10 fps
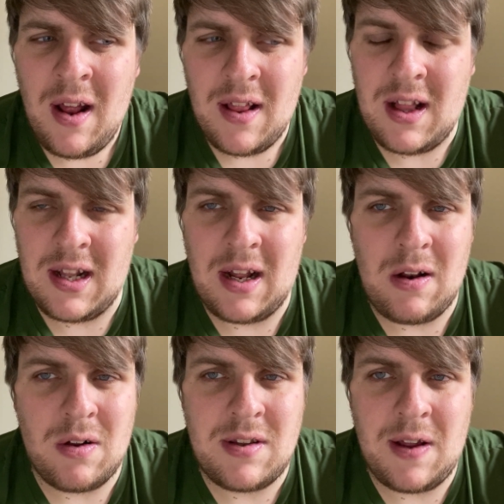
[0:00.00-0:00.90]
think they
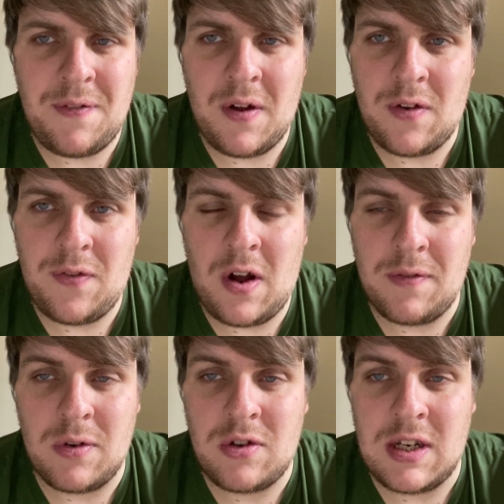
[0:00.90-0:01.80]
lost their first
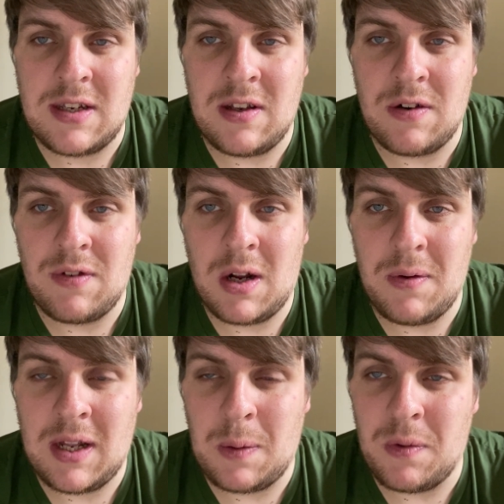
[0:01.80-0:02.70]
5 or 6 in a row,
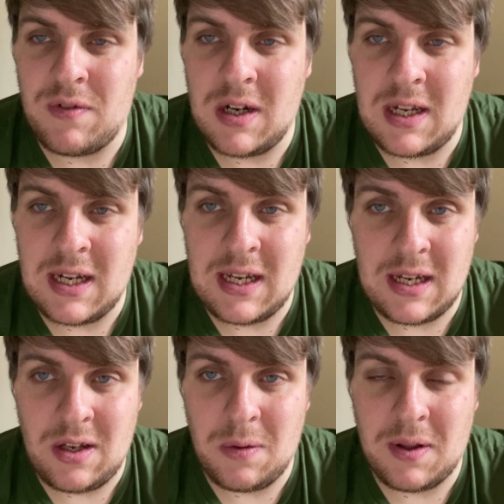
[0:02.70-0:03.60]
and they were really in it,
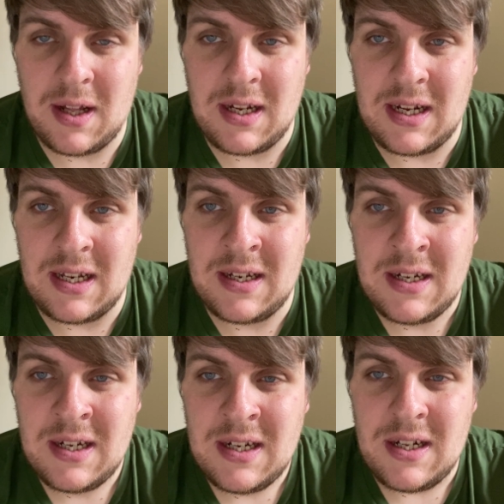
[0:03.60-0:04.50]
and you were thinking,
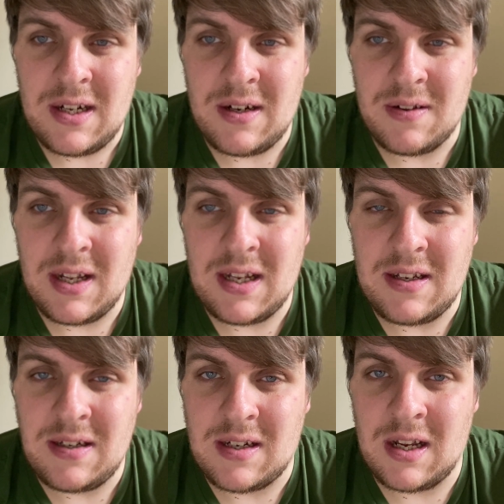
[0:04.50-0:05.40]
oh dear,
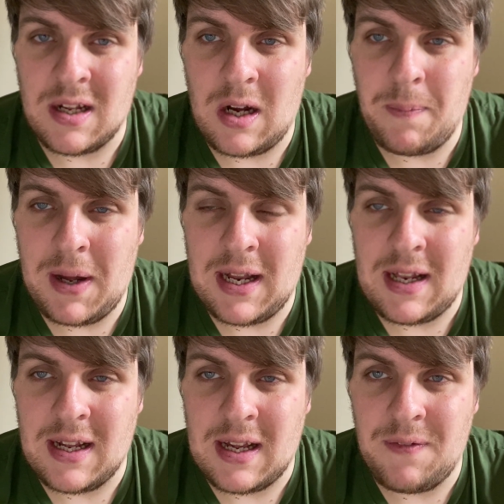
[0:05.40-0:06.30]
this is going to go
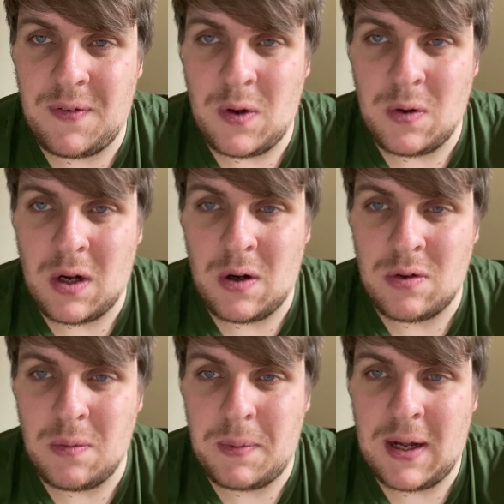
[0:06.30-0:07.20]
badly again for
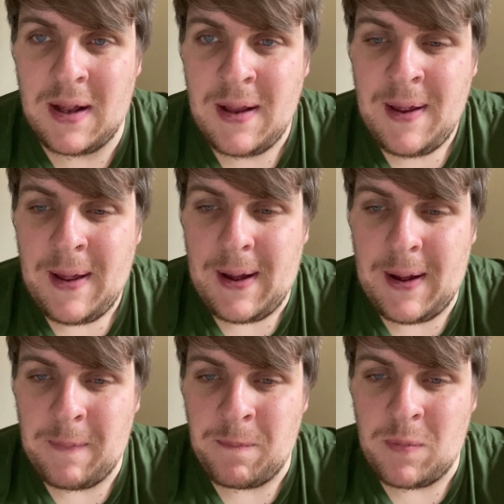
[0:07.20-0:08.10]
Newcastle. But
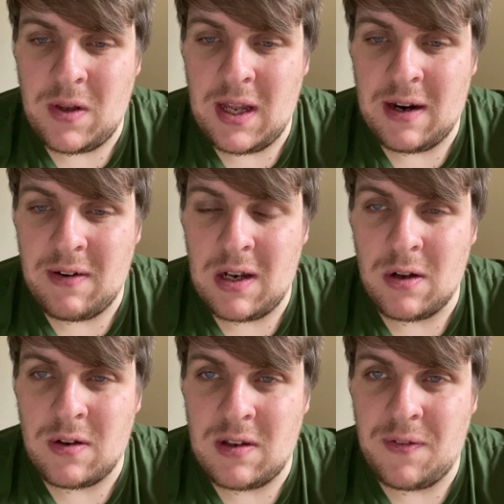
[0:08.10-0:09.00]
it
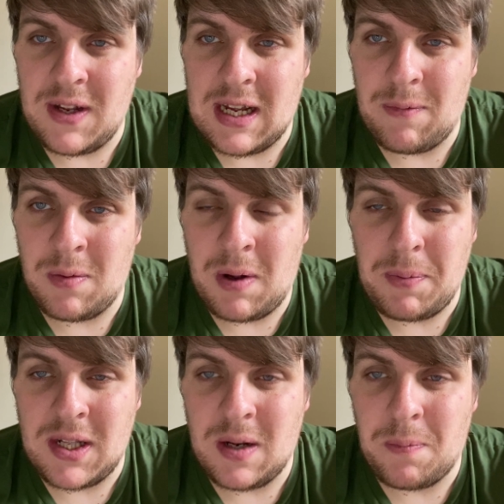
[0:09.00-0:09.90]
looked as if he kept them up.
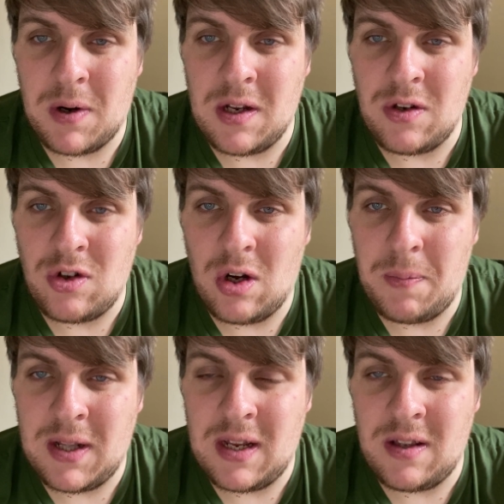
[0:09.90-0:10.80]
He did a brilliant job,
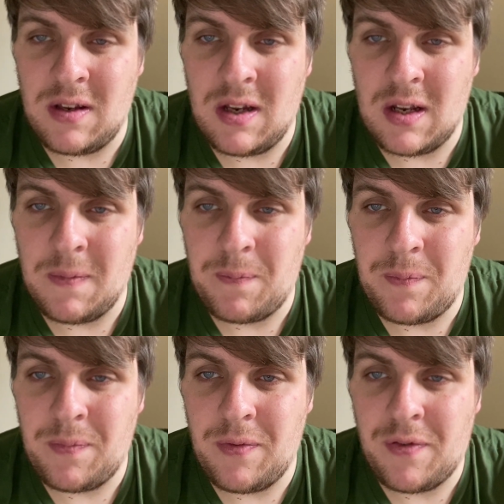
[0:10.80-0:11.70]
and then
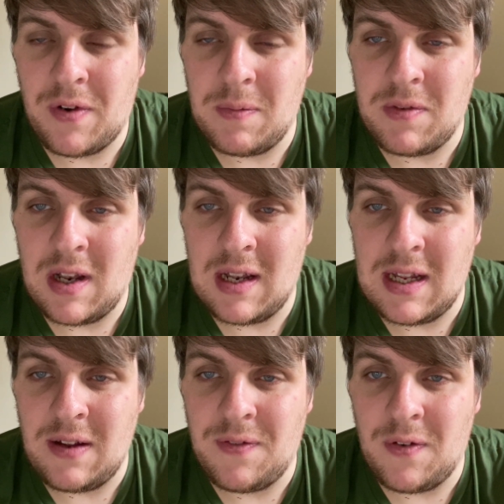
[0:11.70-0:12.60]
for him to
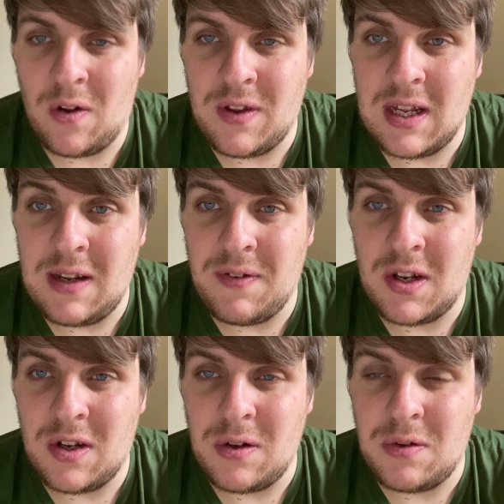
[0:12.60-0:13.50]
leave on the eve of
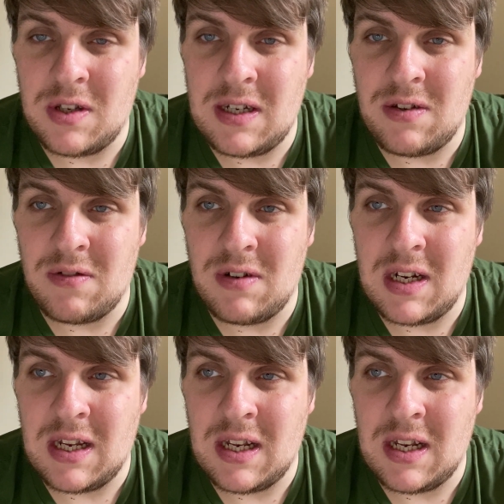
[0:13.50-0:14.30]
the new season, really,